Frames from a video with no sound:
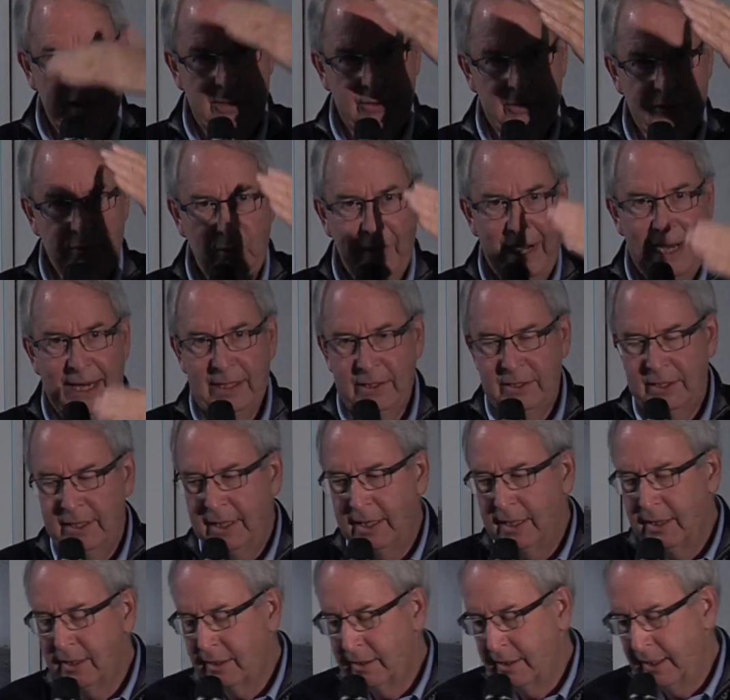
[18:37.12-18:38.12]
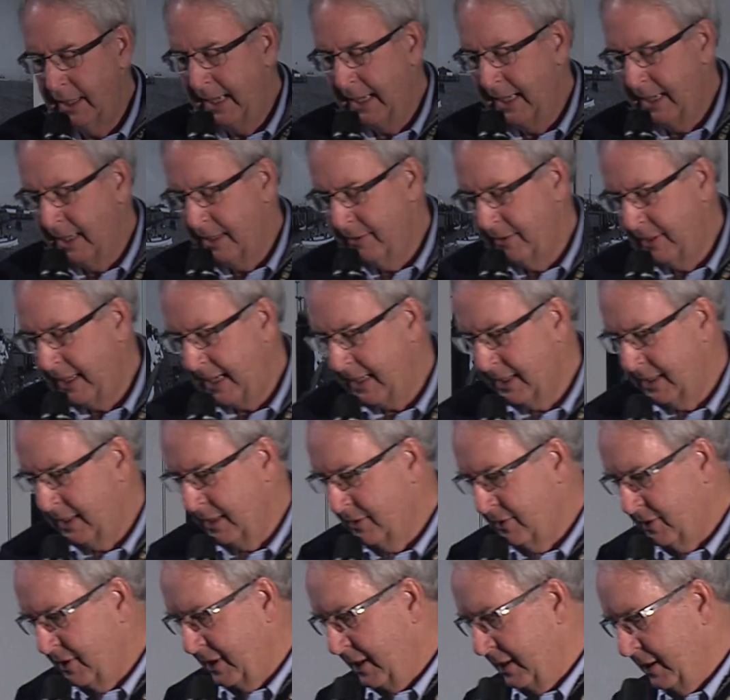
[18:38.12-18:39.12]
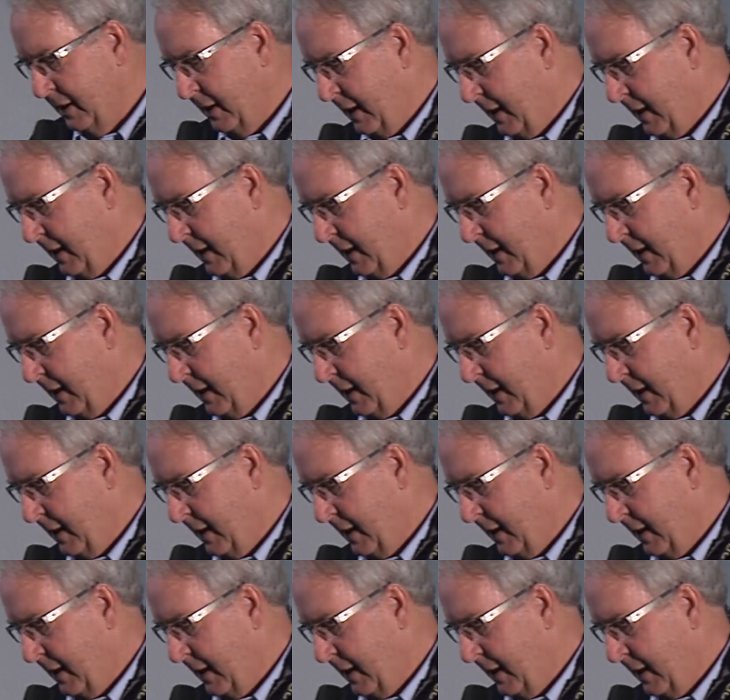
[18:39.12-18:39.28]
raise here, and that is that